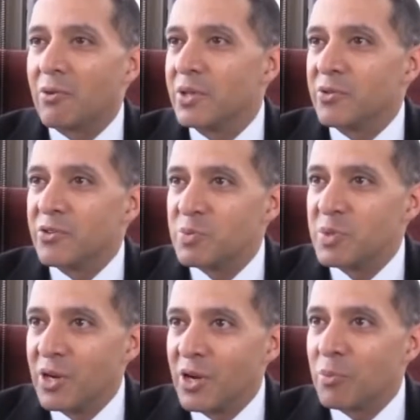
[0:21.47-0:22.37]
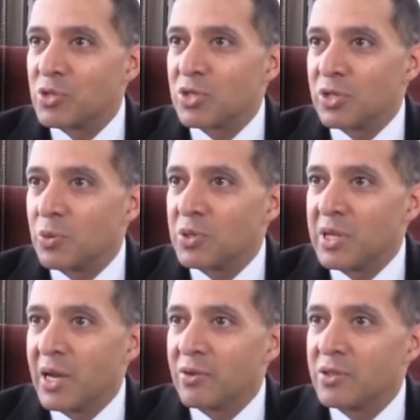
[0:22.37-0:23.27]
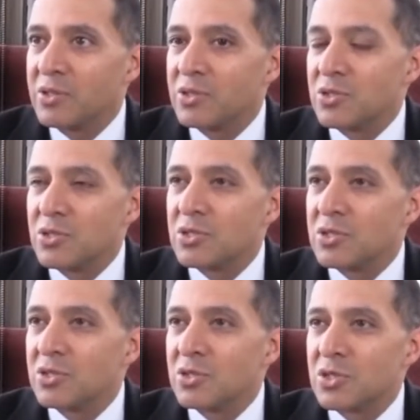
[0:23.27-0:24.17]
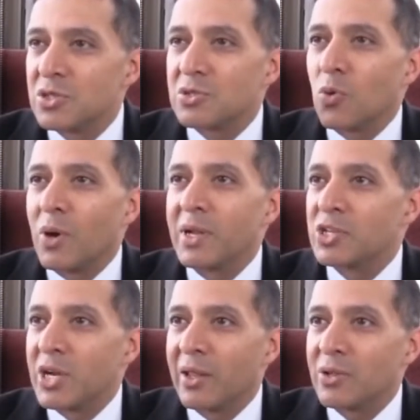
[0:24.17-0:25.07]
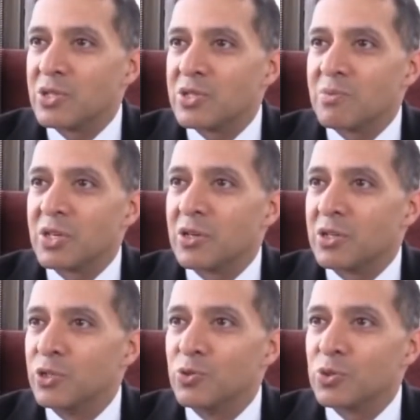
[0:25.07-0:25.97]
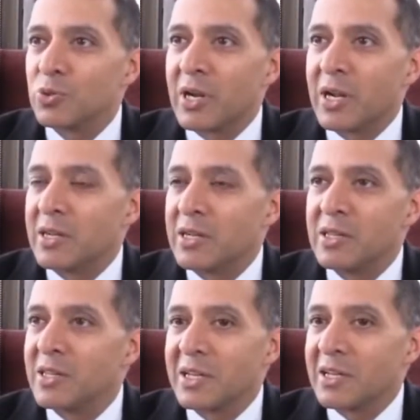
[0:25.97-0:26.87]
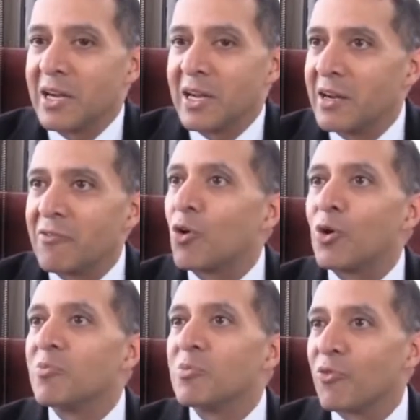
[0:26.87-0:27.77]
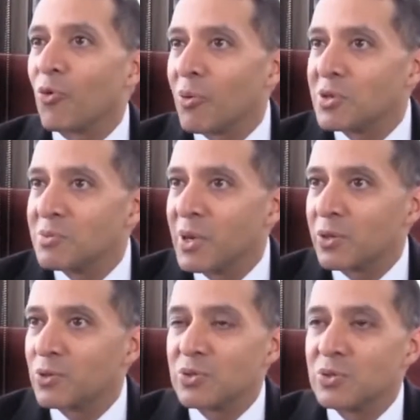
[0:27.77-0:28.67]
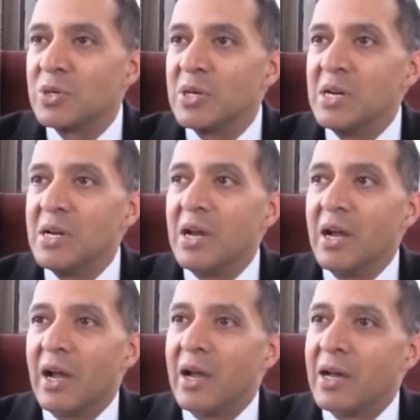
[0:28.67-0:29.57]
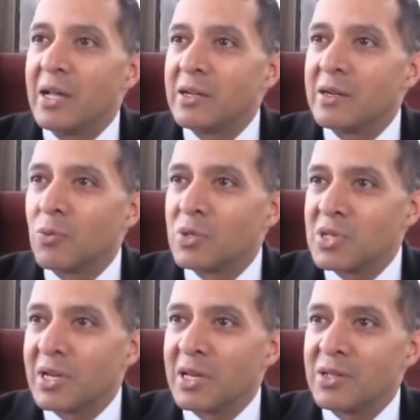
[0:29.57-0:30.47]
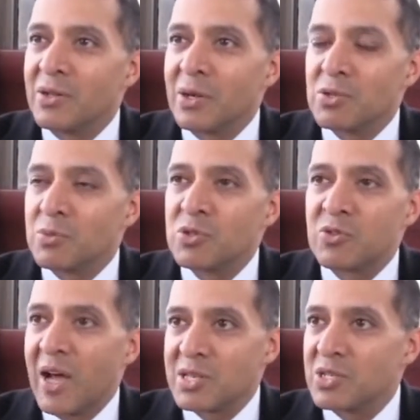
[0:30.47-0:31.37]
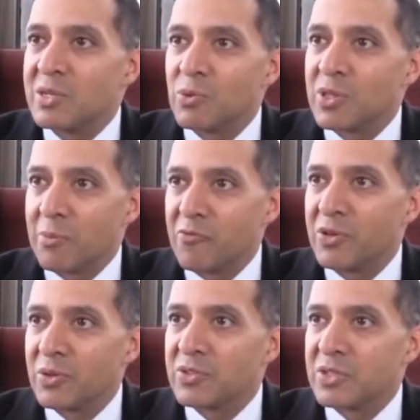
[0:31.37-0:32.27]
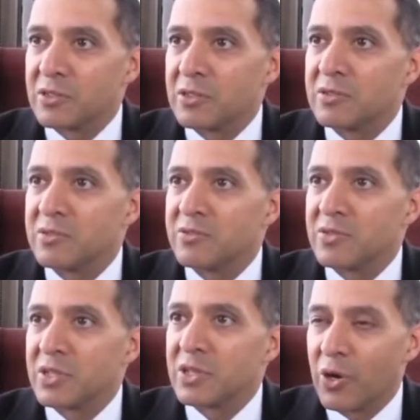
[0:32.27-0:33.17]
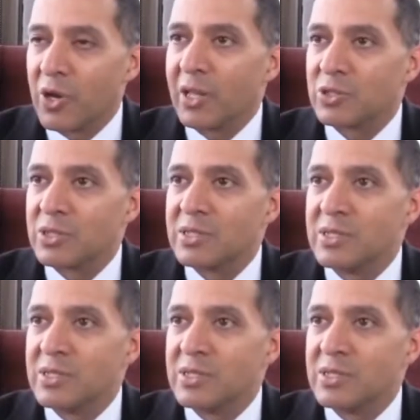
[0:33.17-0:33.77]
to either speed it up or slow it down is, is just quite a challenge and something unusual that I didn't think I'd never heard of before I went to medical school. And once I got in there, I was the most fascinated with that field of, of uh, cardiology